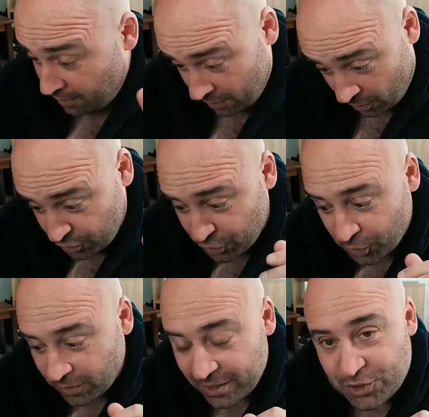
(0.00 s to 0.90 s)
There are
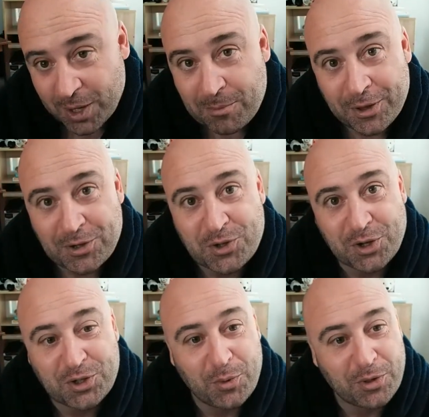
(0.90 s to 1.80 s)
certainly some things you
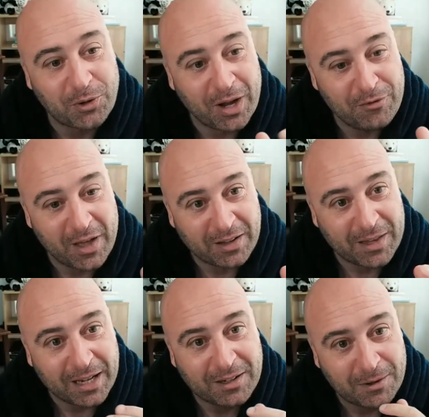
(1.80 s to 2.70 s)
can do with your life
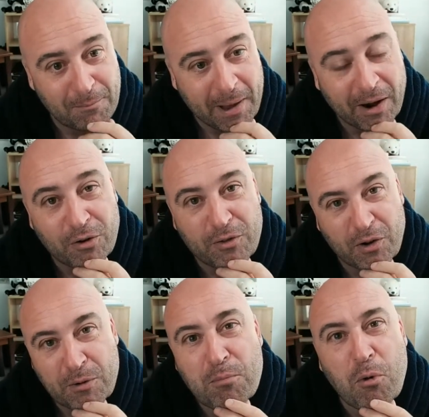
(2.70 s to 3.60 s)
that compare
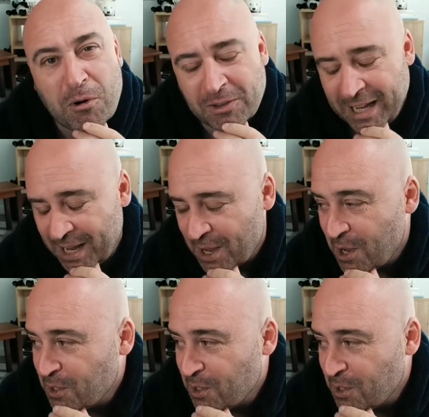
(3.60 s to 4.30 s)
very poorly